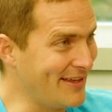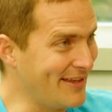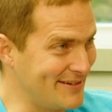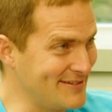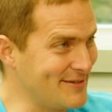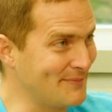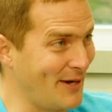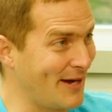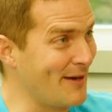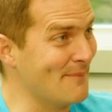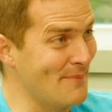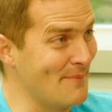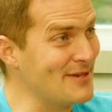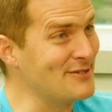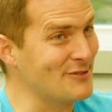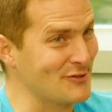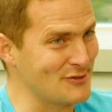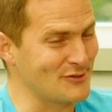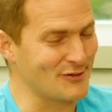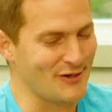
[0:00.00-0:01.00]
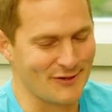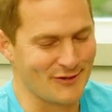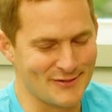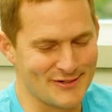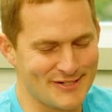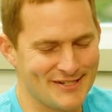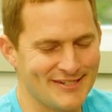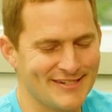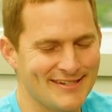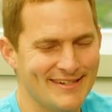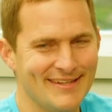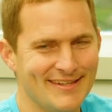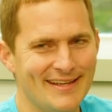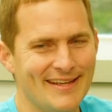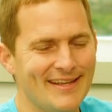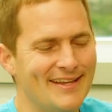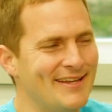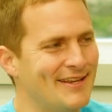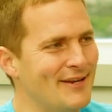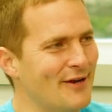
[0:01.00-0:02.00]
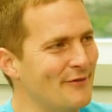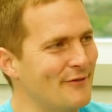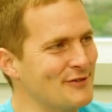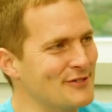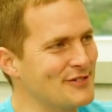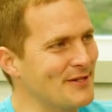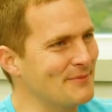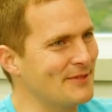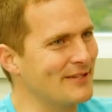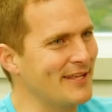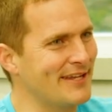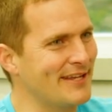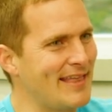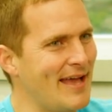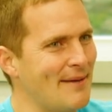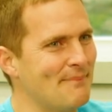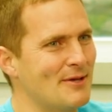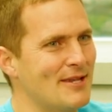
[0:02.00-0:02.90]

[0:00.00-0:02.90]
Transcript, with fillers: like some kind of mental drug, which you know, for something like that.